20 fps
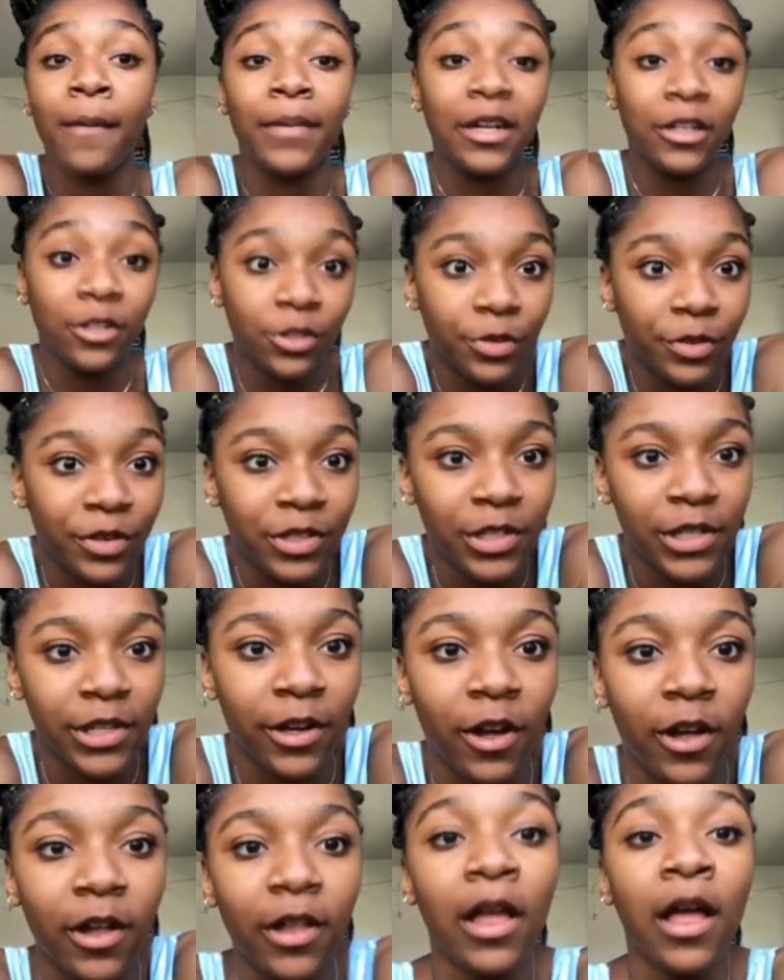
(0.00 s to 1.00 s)
but I'll show it to
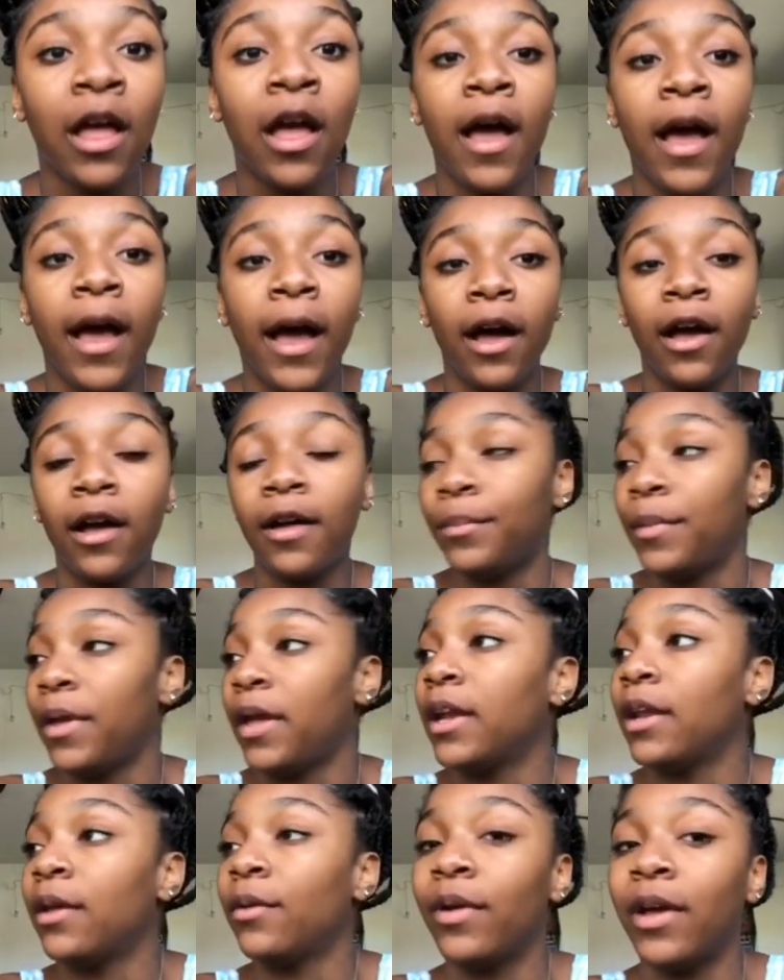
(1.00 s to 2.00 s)
y'all.
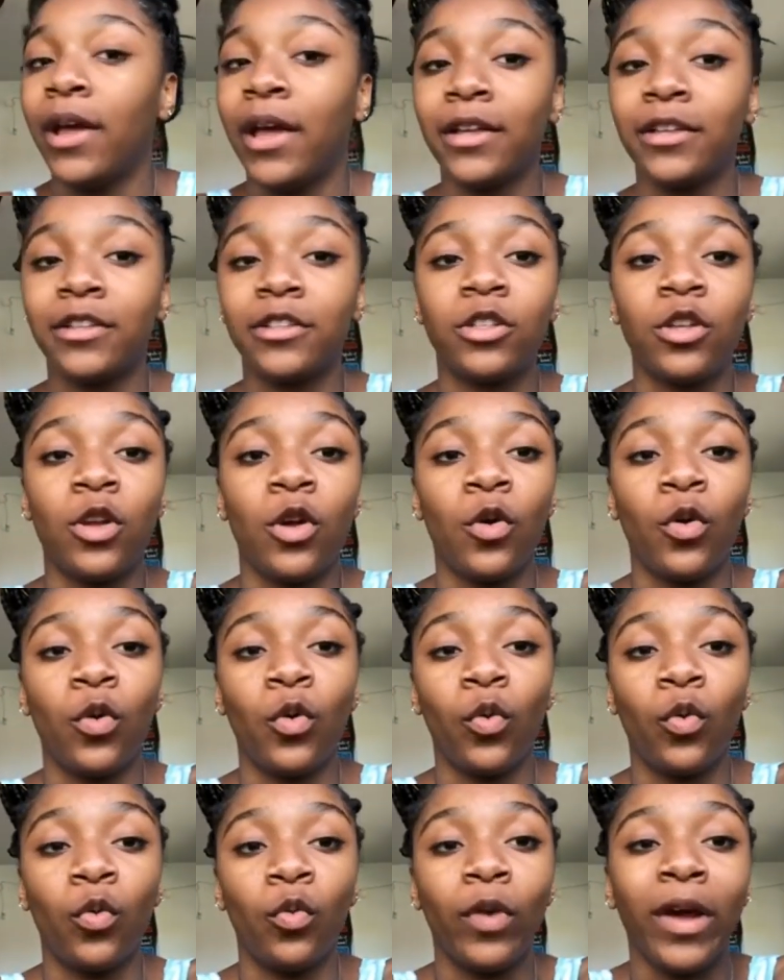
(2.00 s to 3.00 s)
Anyway,
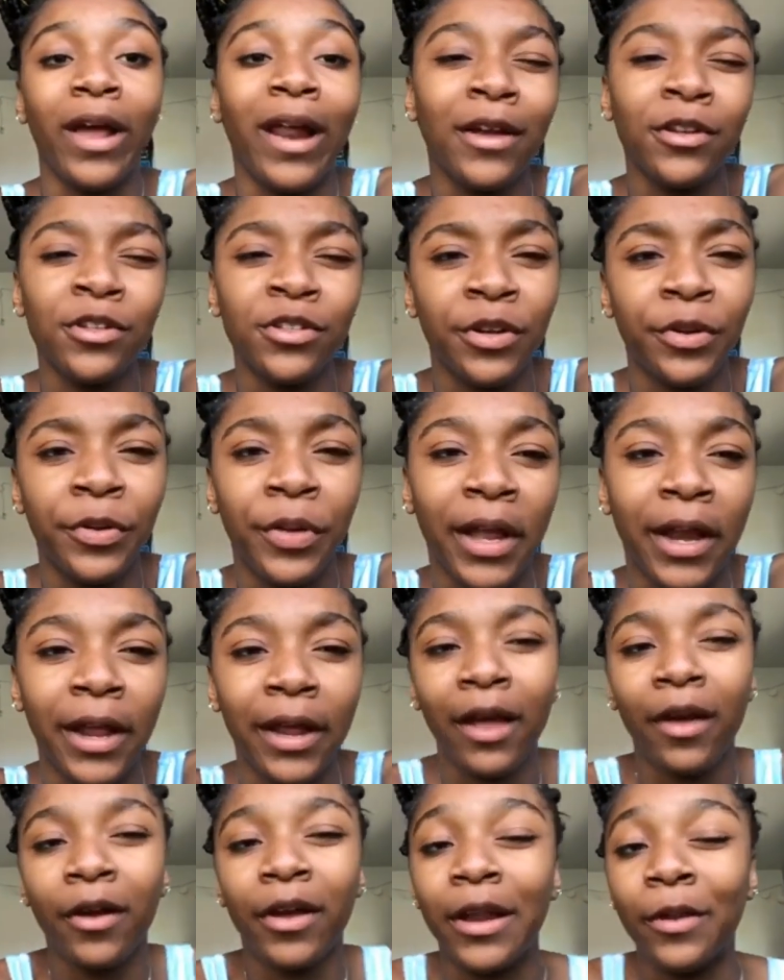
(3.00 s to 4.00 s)
so, wait, I should go get
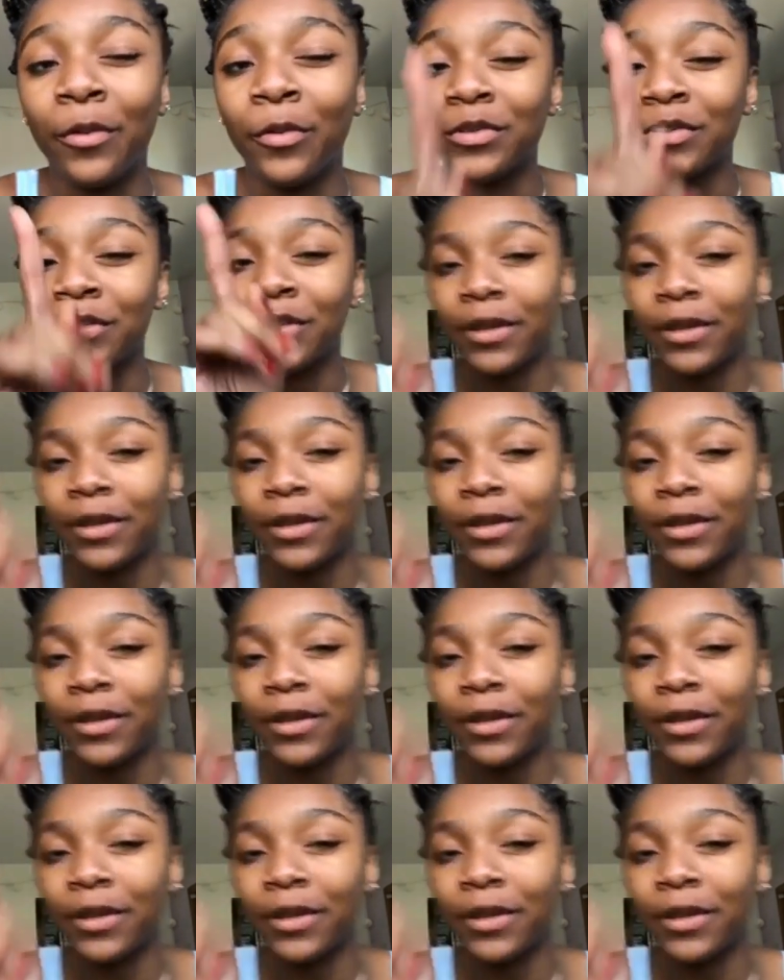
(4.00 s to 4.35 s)
it. I'll get it 1